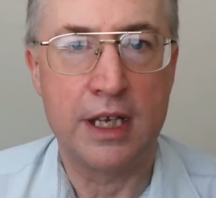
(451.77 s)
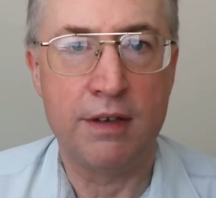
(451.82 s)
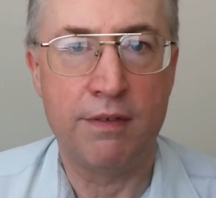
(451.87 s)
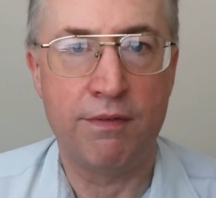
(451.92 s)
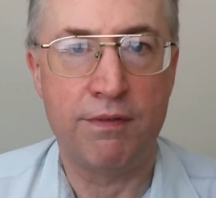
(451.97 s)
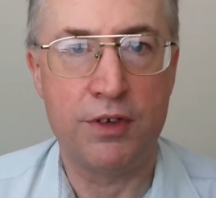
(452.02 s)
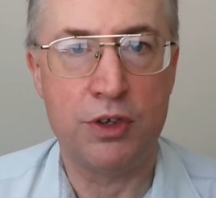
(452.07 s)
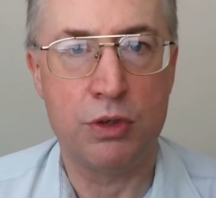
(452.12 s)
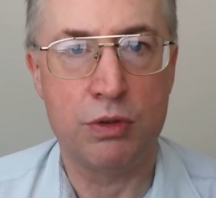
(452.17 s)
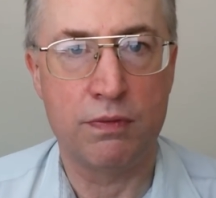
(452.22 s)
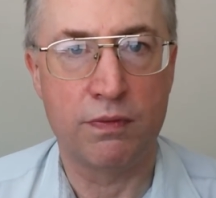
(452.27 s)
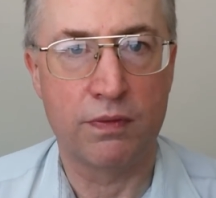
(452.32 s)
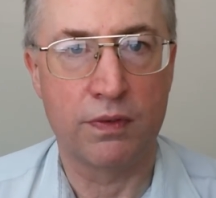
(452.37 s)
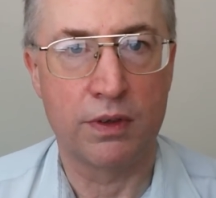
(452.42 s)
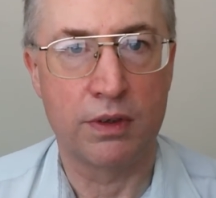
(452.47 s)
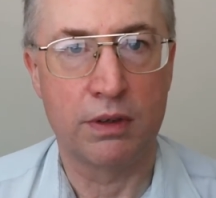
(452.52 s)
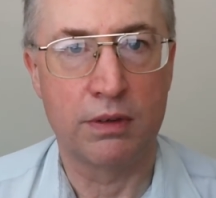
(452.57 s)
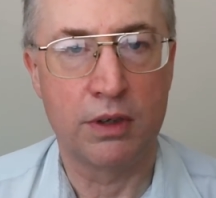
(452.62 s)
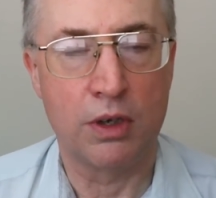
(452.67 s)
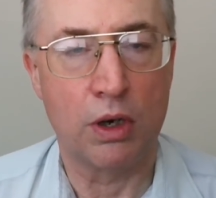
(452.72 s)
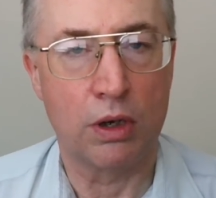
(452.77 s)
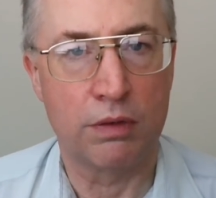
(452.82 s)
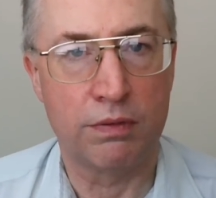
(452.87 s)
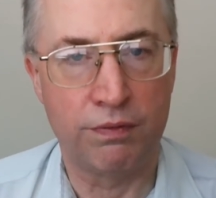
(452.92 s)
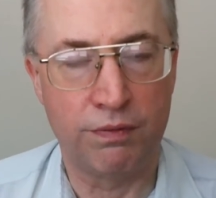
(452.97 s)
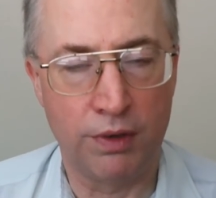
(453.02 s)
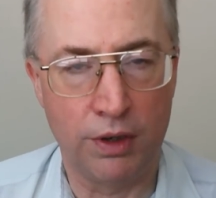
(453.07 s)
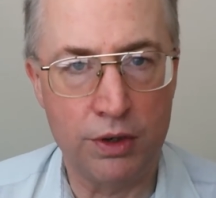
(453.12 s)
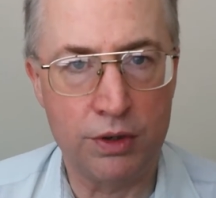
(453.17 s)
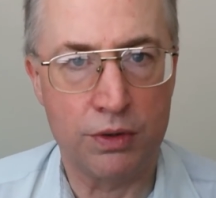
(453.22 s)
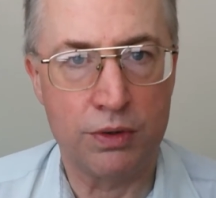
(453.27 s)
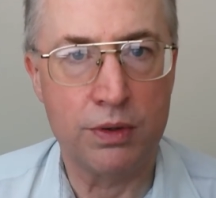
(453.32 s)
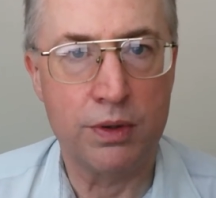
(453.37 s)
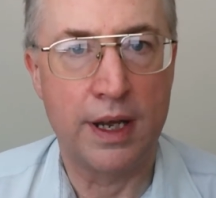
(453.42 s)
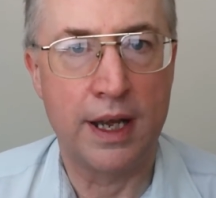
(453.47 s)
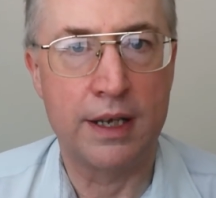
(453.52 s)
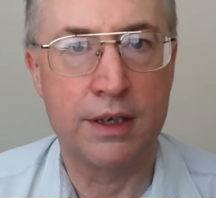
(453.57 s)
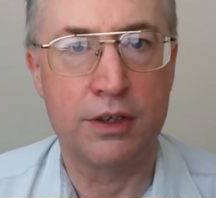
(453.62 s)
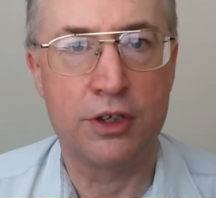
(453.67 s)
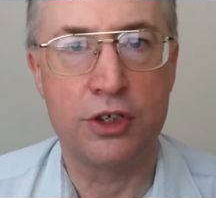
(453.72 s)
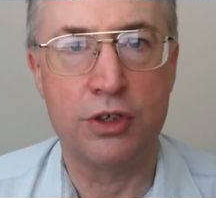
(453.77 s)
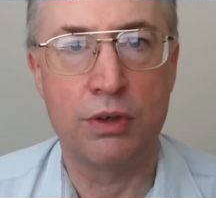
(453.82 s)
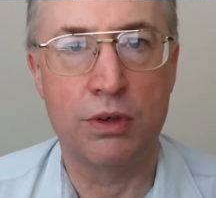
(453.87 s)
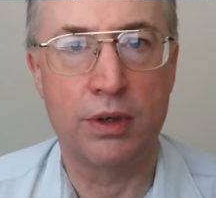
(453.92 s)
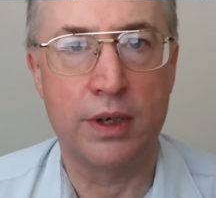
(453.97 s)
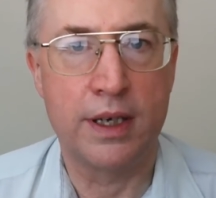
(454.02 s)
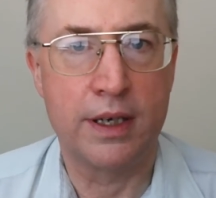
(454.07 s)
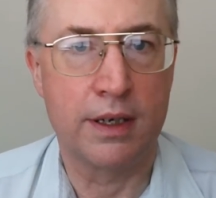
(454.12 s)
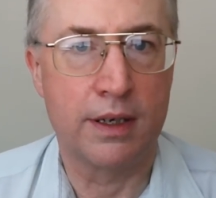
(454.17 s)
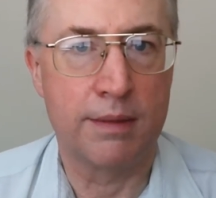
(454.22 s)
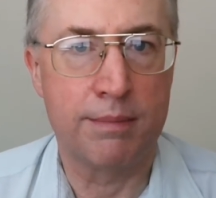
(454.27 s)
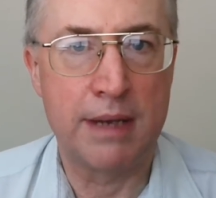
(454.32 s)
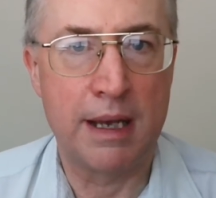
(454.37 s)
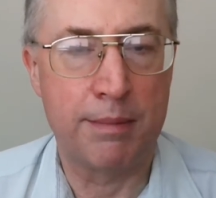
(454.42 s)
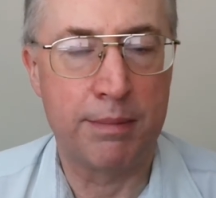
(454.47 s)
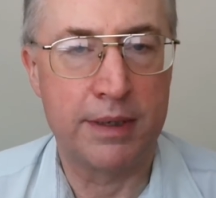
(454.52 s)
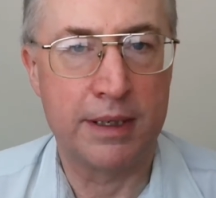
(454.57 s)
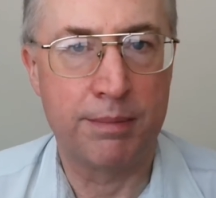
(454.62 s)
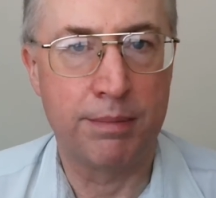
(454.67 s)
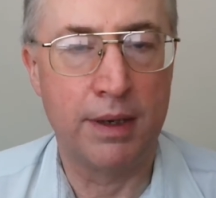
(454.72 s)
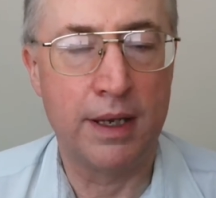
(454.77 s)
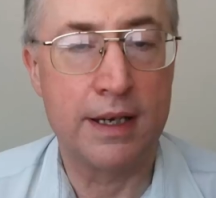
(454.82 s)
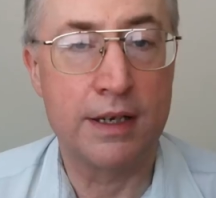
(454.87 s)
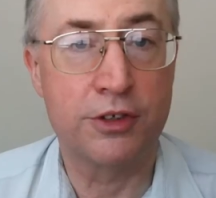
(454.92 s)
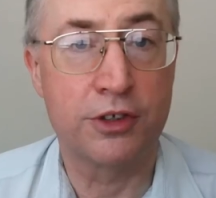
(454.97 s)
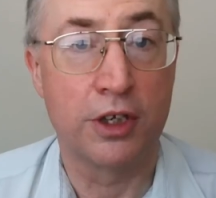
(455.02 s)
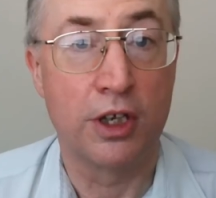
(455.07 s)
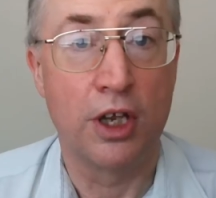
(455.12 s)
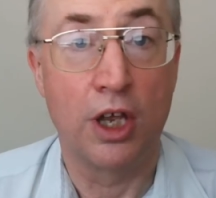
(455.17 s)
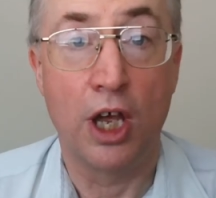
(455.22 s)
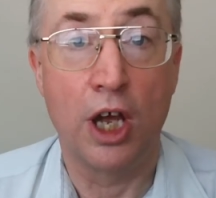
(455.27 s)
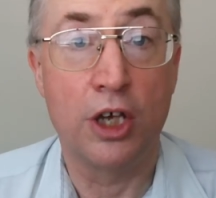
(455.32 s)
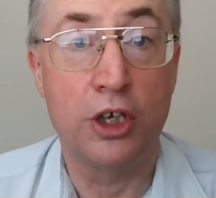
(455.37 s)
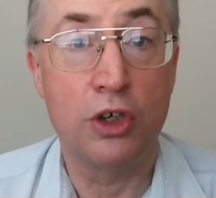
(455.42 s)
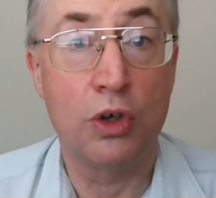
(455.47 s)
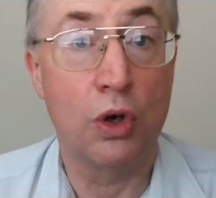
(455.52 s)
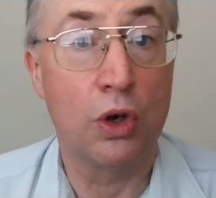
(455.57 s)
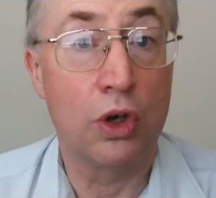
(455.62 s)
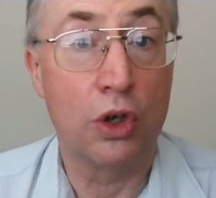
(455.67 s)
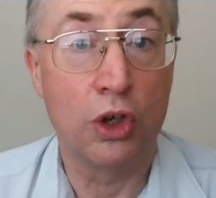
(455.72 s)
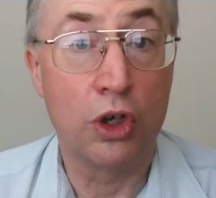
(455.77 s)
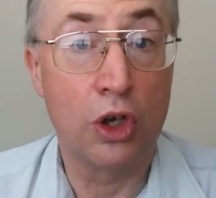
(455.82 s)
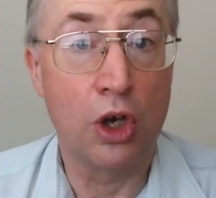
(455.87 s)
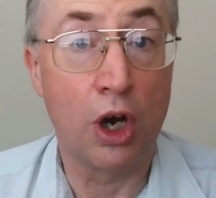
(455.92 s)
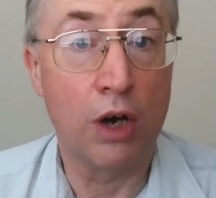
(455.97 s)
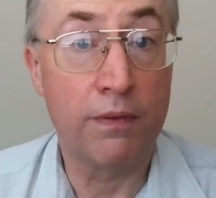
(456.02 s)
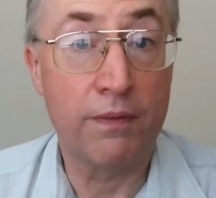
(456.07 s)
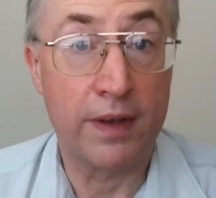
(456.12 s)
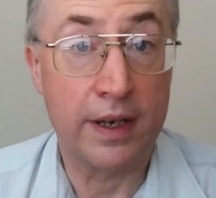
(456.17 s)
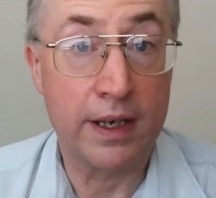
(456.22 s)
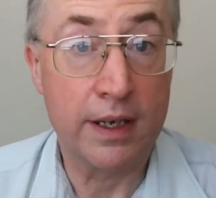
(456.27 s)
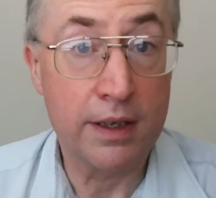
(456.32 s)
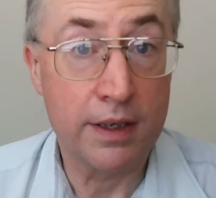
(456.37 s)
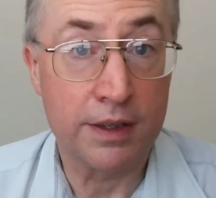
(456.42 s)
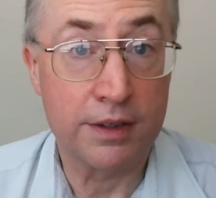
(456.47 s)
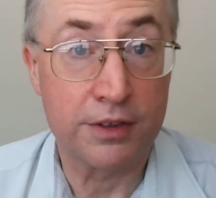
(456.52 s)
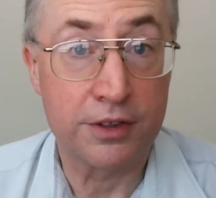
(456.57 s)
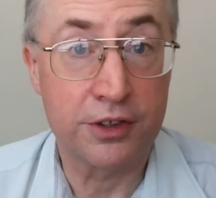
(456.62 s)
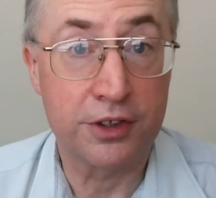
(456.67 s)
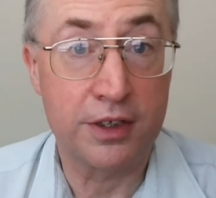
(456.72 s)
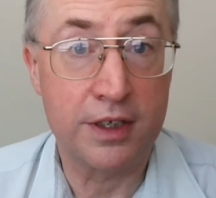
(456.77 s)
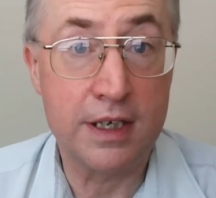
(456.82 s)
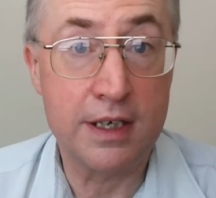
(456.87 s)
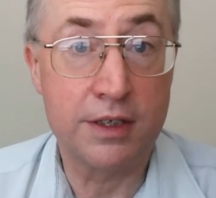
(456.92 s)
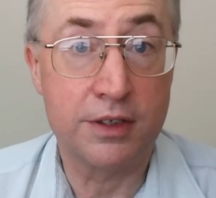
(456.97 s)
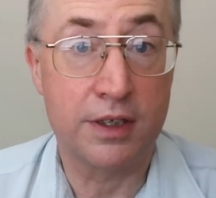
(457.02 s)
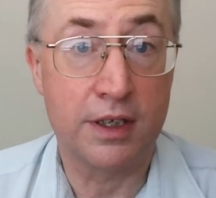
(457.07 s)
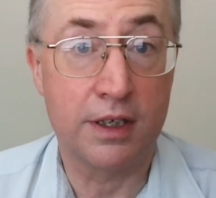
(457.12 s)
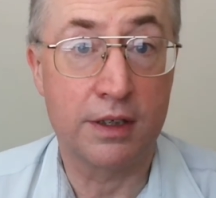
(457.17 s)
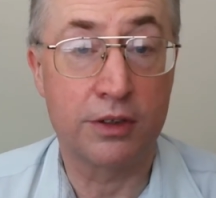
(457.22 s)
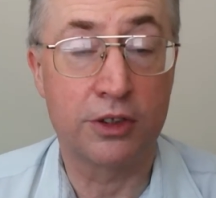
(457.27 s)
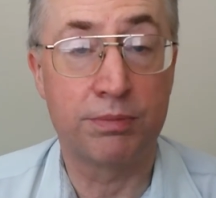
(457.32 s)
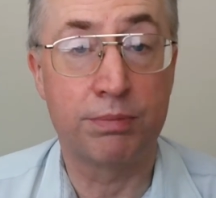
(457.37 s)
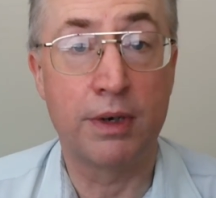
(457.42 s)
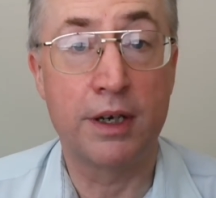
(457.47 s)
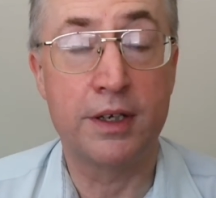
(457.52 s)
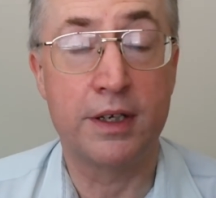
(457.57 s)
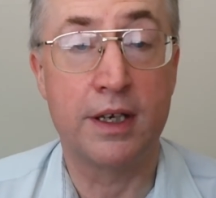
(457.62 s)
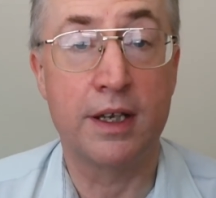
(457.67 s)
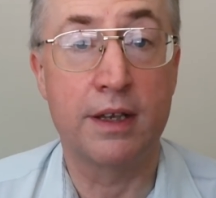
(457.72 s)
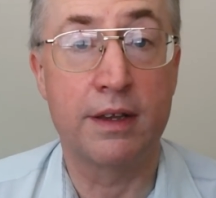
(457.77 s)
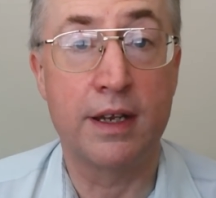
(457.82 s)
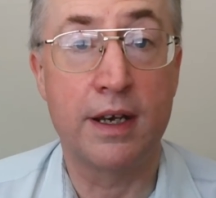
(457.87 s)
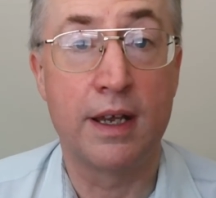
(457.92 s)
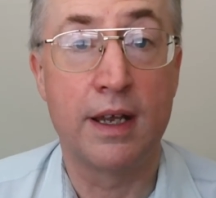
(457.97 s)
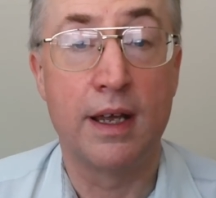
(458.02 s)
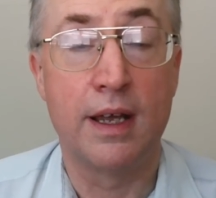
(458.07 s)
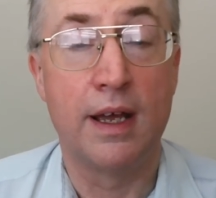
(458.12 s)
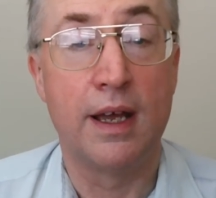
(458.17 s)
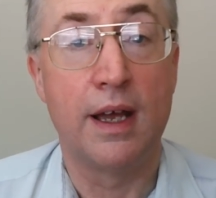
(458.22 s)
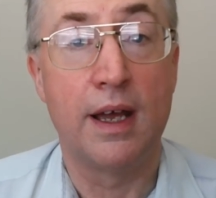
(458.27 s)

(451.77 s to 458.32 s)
If you've got and you're in a public place and you're coughing and sneezing and spreading it, then